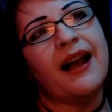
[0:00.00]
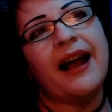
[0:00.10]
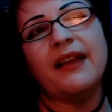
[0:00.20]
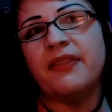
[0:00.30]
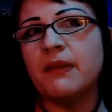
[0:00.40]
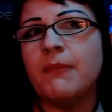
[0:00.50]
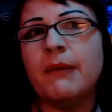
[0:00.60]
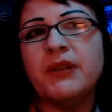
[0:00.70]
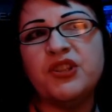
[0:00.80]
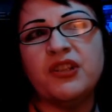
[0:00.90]
I think
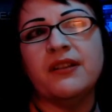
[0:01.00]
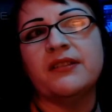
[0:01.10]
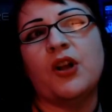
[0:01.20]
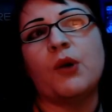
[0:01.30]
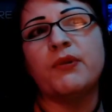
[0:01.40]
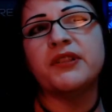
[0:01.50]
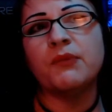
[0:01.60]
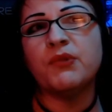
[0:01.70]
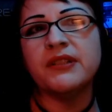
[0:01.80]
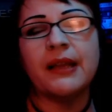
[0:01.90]
maybe she does harbor
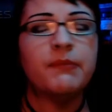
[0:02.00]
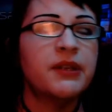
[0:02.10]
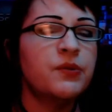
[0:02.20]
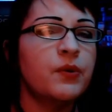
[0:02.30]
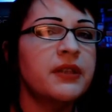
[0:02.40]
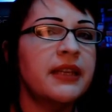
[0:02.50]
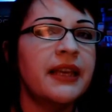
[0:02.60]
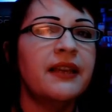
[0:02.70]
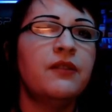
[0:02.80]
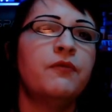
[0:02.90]
some resentment toward the
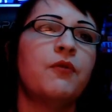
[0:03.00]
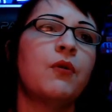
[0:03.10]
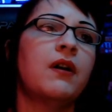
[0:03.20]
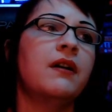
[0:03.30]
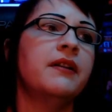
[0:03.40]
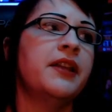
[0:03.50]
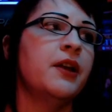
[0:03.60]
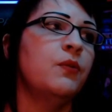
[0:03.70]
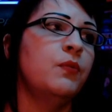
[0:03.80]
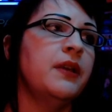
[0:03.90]
kid for, you
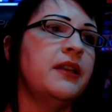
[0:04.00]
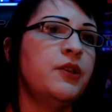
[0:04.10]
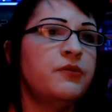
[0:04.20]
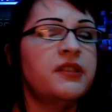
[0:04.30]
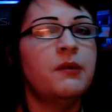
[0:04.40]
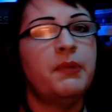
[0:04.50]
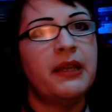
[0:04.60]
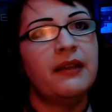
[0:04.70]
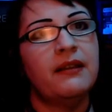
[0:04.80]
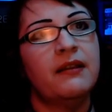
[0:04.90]
know, it used to
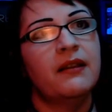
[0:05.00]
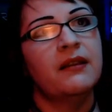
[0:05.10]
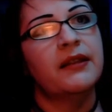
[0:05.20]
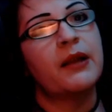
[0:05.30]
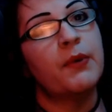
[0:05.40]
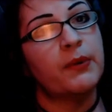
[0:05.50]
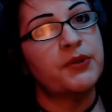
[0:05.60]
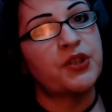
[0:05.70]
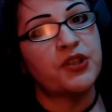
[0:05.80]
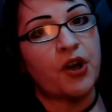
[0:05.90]
be like when it
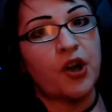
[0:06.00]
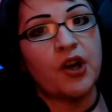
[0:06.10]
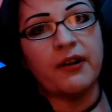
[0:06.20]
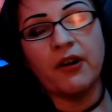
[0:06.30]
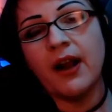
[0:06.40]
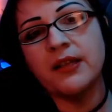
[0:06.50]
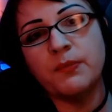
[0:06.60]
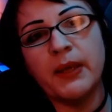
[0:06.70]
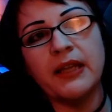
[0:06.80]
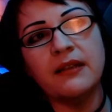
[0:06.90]
was just her and her
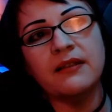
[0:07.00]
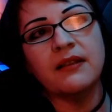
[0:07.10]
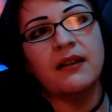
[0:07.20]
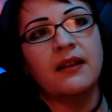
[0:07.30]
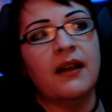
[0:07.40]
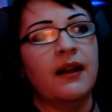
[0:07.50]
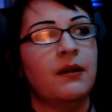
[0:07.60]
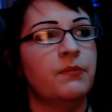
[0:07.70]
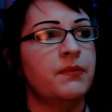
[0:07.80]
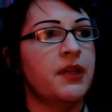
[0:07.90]
husband,
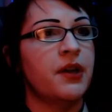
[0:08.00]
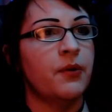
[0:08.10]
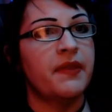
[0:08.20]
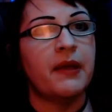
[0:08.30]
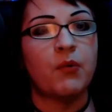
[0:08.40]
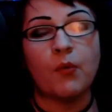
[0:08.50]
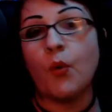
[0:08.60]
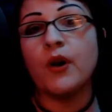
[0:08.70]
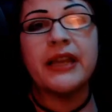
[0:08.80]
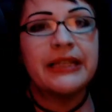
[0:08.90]
you know, and they were
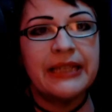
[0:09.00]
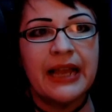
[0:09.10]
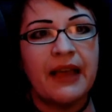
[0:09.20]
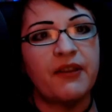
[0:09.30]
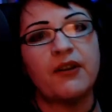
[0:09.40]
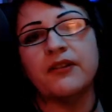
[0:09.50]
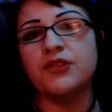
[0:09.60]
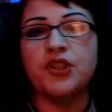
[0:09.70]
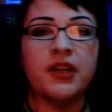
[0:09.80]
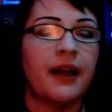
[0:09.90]
working together
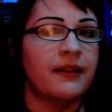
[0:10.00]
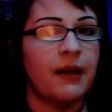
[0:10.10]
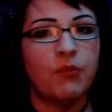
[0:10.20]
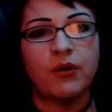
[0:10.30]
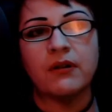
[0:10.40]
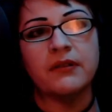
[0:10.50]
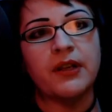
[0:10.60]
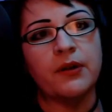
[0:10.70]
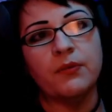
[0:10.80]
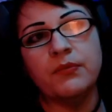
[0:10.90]
and she got a lot more,
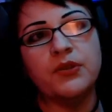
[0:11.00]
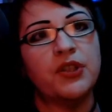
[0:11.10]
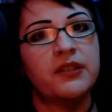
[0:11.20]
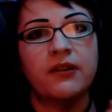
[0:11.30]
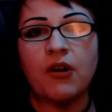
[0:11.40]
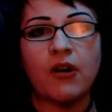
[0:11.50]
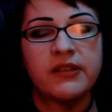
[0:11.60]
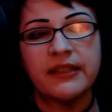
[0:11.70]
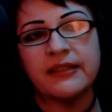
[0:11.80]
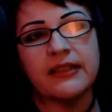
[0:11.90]
you know, she did her
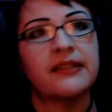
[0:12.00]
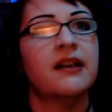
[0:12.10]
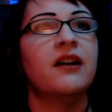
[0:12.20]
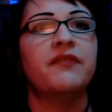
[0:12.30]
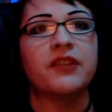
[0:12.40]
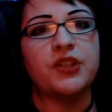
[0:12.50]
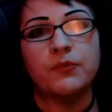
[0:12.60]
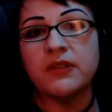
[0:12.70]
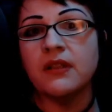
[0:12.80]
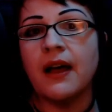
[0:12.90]
artistic stuff and she
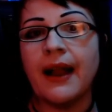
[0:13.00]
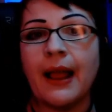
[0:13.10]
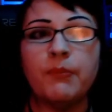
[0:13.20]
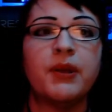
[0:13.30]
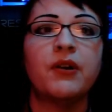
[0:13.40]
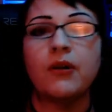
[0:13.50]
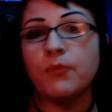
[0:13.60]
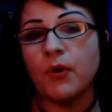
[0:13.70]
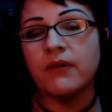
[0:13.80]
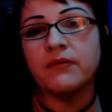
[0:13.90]
was a lot happier,
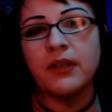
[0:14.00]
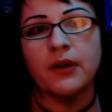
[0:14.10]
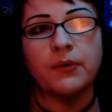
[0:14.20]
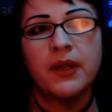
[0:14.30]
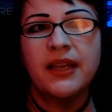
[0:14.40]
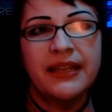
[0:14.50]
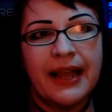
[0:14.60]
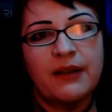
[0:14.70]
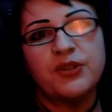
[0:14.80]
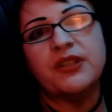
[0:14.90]
more, you know,
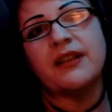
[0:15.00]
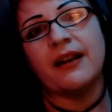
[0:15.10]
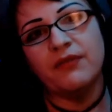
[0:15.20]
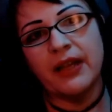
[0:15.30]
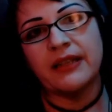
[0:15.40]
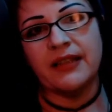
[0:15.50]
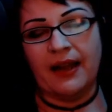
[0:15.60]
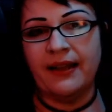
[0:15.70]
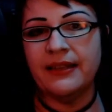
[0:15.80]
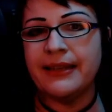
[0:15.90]
now she's kind of like
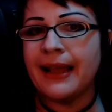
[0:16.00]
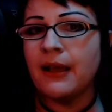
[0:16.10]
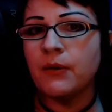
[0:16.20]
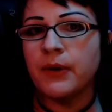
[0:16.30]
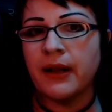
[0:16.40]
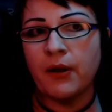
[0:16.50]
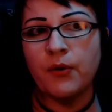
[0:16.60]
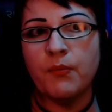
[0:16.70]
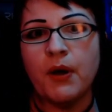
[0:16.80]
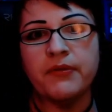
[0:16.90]
tied down at
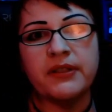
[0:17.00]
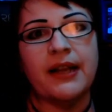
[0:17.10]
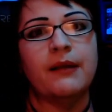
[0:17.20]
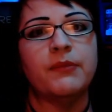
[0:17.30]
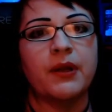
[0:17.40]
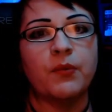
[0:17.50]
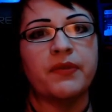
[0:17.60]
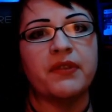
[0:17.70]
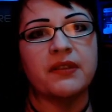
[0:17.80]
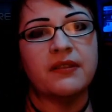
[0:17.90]
home all the time, like
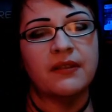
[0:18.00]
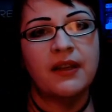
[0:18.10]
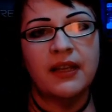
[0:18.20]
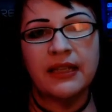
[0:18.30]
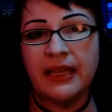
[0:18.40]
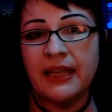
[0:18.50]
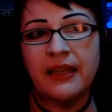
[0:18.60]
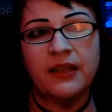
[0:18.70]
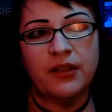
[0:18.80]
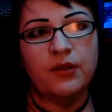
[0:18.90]
with this
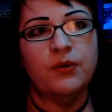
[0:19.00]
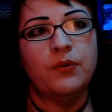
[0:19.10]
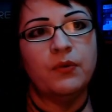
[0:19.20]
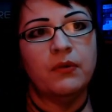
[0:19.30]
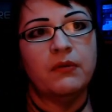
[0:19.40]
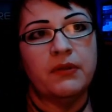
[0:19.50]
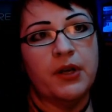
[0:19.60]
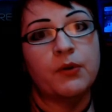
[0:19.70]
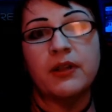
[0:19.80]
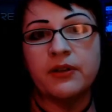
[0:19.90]
kid who,
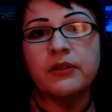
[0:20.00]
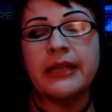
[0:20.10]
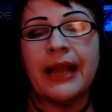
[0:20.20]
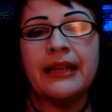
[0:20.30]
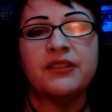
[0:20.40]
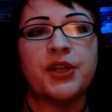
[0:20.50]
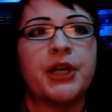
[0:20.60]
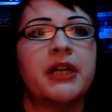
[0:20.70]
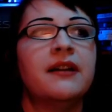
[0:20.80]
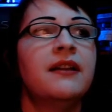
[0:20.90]
you know, clearly hates
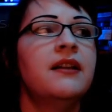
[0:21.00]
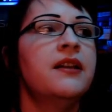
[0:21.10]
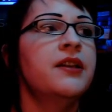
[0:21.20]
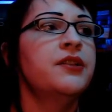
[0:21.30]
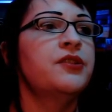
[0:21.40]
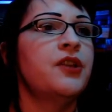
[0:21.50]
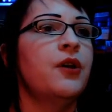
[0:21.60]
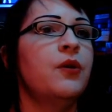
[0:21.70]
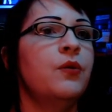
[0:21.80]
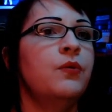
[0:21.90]
her.
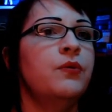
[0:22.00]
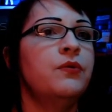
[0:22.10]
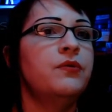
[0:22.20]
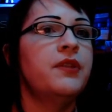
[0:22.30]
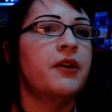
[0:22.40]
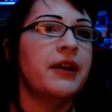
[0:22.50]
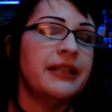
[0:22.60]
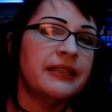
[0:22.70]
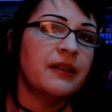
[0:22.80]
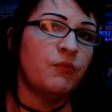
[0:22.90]
So there
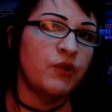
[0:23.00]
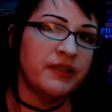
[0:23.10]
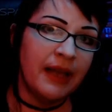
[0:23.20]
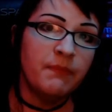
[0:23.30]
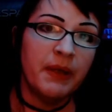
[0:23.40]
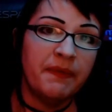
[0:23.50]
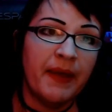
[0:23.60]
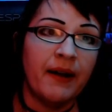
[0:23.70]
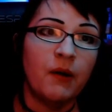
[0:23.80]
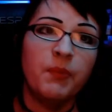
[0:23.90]
is some resentment
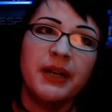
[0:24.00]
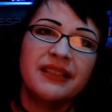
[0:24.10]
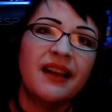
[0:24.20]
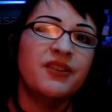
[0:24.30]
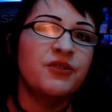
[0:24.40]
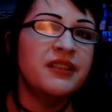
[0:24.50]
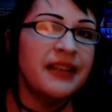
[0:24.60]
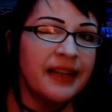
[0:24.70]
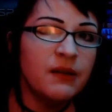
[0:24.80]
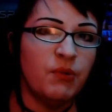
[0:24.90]
there, but it's
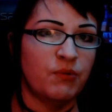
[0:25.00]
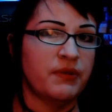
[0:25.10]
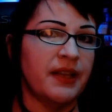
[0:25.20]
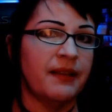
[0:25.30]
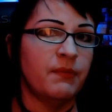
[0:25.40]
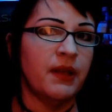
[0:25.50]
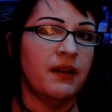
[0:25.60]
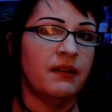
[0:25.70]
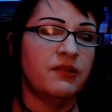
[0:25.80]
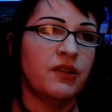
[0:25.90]
understandable
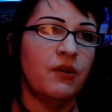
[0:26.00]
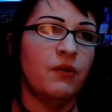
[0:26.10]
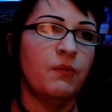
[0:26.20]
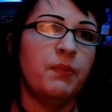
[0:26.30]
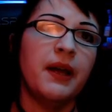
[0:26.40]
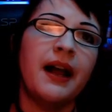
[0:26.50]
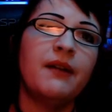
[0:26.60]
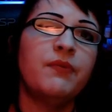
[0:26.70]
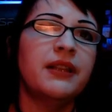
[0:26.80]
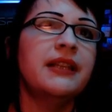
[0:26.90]
resentment. So, but I
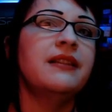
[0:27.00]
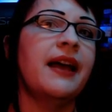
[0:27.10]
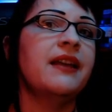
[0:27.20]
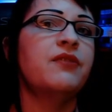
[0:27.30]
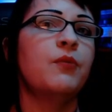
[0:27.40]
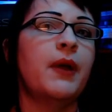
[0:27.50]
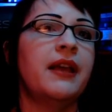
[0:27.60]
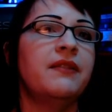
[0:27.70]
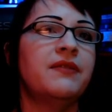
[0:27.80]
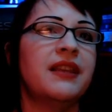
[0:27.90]
really like the
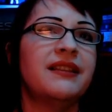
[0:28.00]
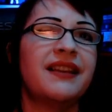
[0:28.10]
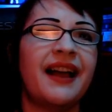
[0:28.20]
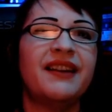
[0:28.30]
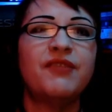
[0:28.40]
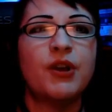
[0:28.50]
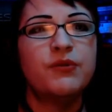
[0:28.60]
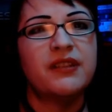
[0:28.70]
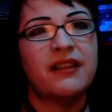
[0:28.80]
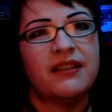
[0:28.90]
way that it kind of
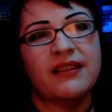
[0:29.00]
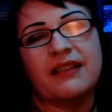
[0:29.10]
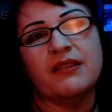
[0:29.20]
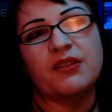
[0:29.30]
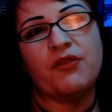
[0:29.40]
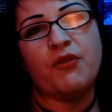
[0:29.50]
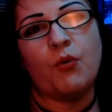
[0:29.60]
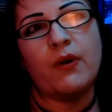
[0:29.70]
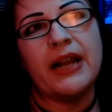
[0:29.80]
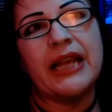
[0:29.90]
goes into the, like this
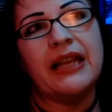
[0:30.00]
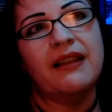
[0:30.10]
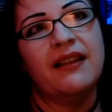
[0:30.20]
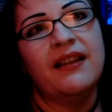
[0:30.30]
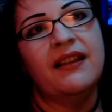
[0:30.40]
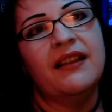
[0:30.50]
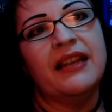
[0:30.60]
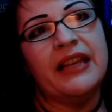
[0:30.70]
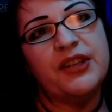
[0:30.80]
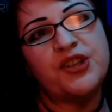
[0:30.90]
thorny
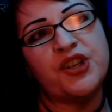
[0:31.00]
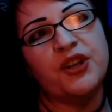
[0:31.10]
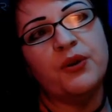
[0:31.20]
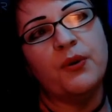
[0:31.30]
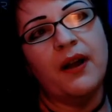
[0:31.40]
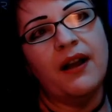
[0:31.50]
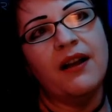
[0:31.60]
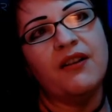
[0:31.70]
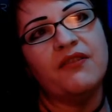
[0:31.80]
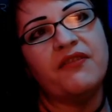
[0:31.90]
issue
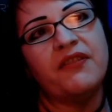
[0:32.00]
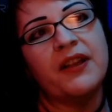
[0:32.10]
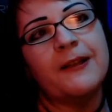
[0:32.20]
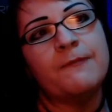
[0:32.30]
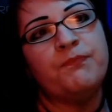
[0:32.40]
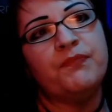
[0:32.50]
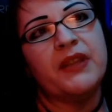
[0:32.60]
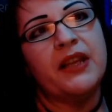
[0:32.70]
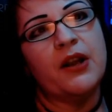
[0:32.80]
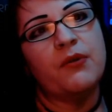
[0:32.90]
of,
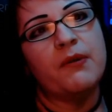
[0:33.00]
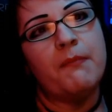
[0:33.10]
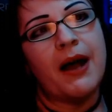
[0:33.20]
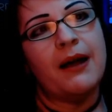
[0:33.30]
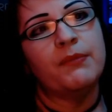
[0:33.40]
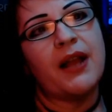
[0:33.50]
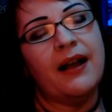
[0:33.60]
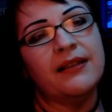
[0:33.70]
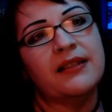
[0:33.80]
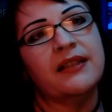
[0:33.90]
you know, the mom
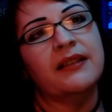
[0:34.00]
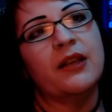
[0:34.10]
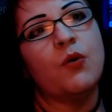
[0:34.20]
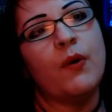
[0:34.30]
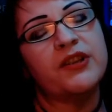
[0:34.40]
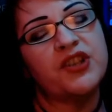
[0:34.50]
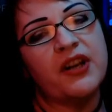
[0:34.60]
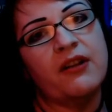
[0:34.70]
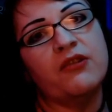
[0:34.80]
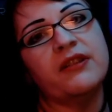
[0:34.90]
constantly
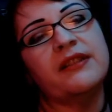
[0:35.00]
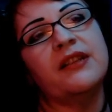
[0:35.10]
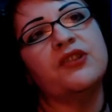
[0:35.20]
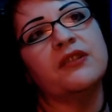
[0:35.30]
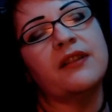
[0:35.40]
questioning her decisions,